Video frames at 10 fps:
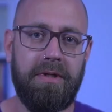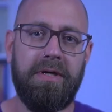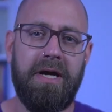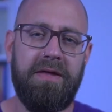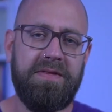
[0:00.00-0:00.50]

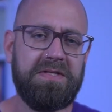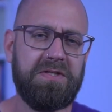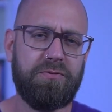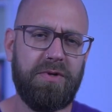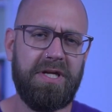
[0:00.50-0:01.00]
And this is
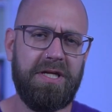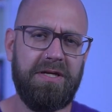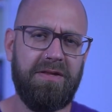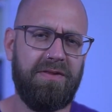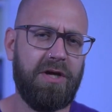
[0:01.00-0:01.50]
really
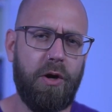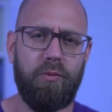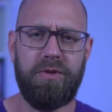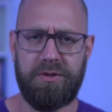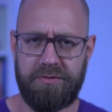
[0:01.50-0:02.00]
the
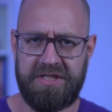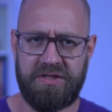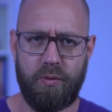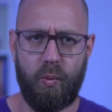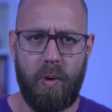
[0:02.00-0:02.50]
only reason
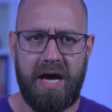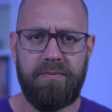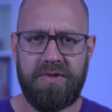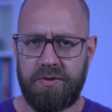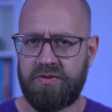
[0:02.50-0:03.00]
why
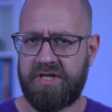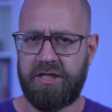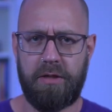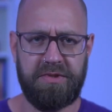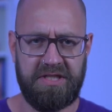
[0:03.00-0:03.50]
we used
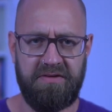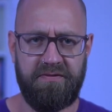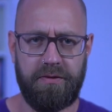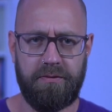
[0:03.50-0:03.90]
getObjectInfo.